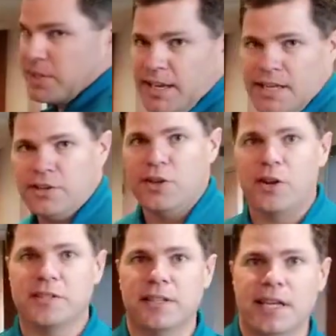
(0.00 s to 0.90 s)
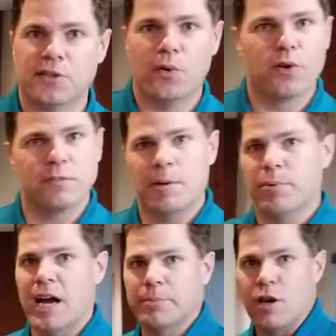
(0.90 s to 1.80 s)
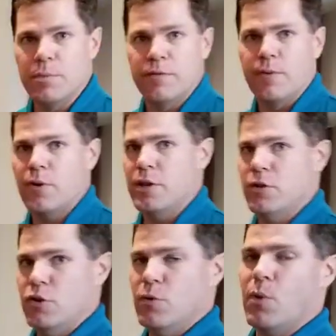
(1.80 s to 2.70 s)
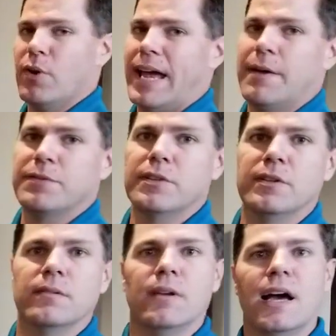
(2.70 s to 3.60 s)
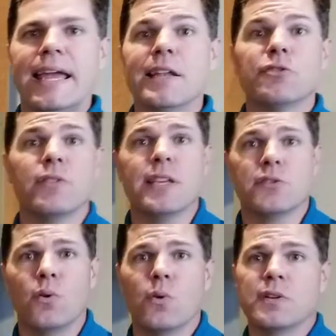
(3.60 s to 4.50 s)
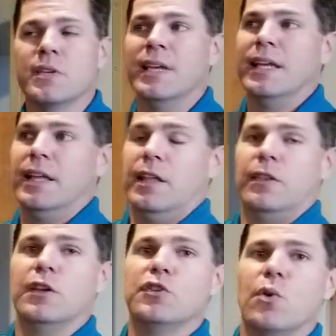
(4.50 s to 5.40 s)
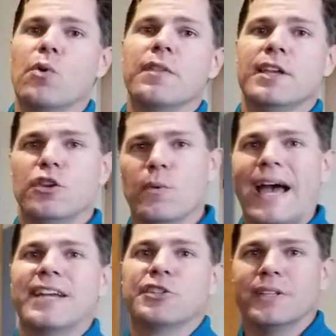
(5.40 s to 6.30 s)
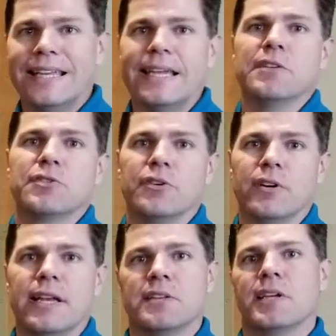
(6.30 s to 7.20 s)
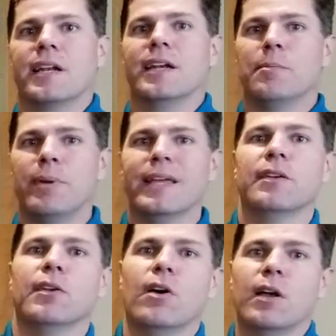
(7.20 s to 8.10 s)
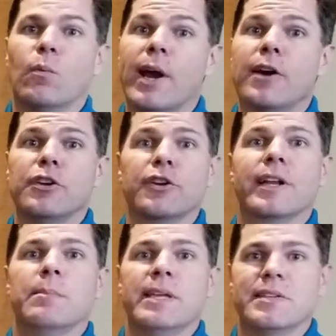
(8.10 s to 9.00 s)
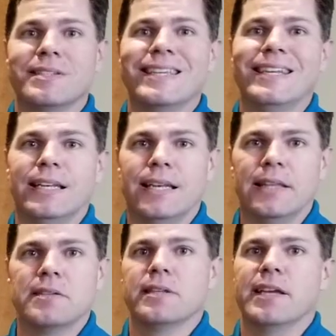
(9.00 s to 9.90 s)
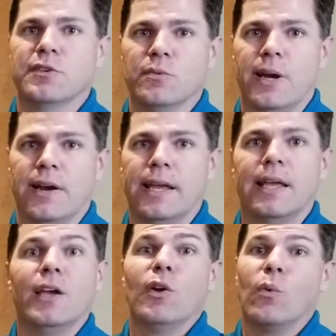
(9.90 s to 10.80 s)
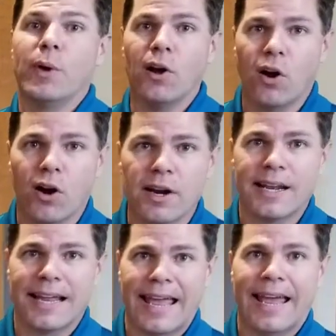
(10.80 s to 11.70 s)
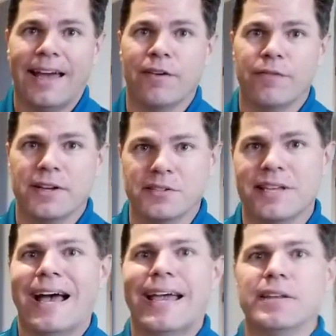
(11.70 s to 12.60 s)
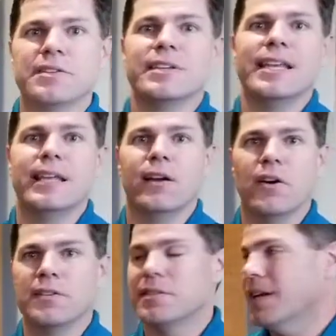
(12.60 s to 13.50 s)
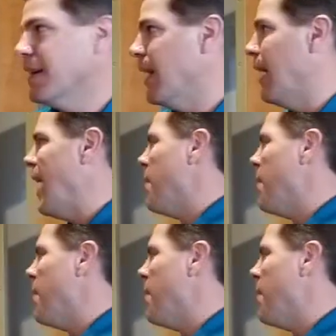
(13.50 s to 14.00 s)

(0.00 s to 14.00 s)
again, you notice that these doors will be propped open for you. You won't have to enter these doors. The door that you actually enter is going to depend on where you're going to be seated in the sanctuary. We are going to have assigned seating on Sunday. Hey,